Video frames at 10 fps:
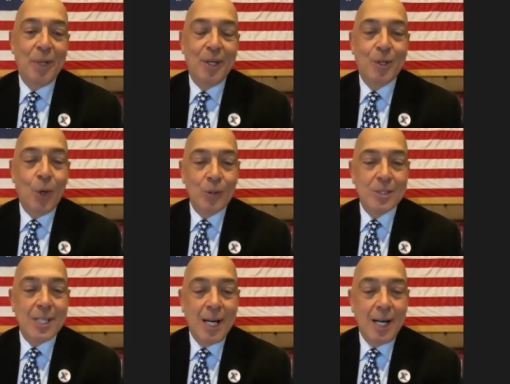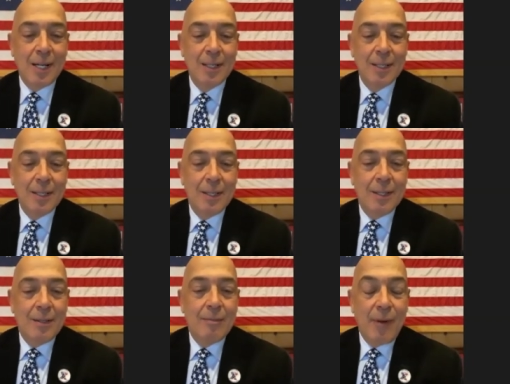But a gold star
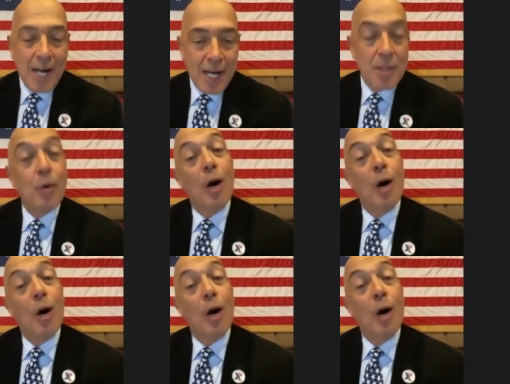father